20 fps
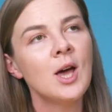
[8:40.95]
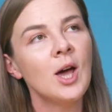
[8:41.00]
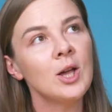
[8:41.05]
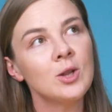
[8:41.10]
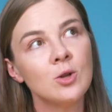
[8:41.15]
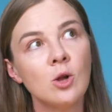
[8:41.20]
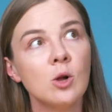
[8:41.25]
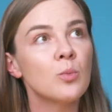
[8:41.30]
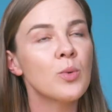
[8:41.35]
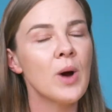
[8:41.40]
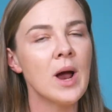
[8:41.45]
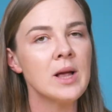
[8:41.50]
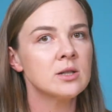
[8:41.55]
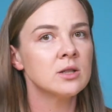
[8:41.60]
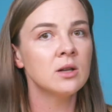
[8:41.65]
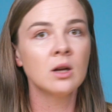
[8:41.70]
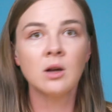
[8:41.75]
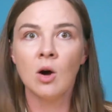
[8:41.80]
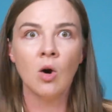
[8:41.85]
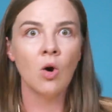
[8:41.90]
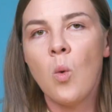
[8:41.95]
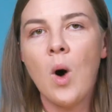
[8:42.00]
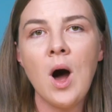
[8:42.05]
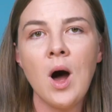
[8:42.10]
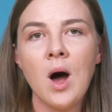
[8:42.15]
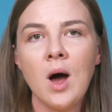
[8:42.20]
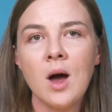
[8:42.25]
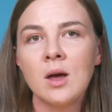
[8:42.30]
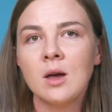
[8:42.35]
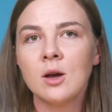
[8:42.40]
And all brands are like,
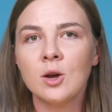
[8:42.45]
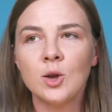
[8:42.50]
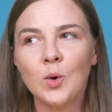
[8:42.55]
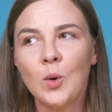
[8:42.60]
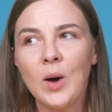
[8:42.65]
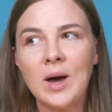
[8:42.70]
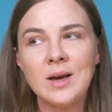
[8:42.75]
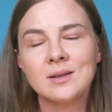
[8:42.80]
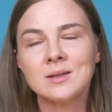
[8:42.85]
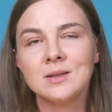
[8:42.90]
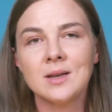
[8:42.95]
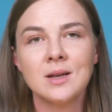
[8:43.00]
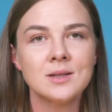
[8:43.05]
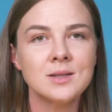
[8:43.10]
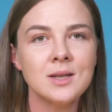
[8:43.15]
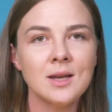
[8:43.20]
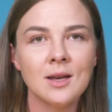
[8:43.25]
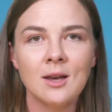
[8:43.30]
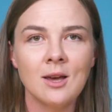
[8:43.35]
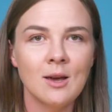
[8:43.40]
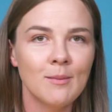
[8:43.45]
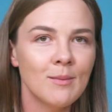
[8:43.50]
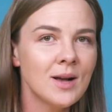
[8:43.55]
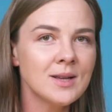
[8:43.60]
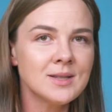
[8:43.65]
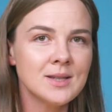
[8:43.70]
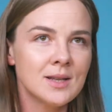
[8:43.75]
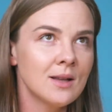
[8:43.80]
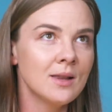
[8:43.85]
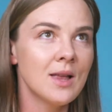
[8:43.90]
why are you guys sending
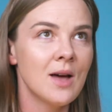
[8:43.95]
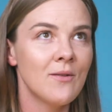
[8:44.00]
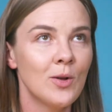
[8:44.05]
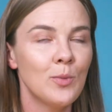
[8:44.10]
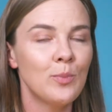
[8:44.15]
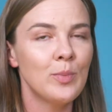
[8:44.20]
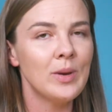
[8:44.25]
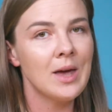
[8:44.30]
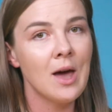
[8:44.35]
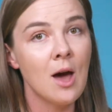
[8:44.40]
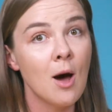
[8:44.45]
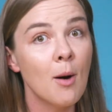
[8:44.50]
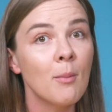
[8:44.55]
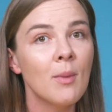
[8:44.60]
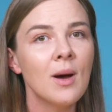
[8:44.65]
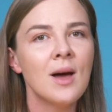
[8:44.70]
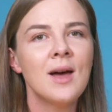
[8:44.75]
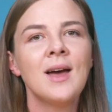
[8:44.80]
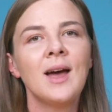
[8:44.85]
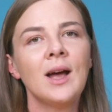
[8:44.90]
emails at 11 p.m.?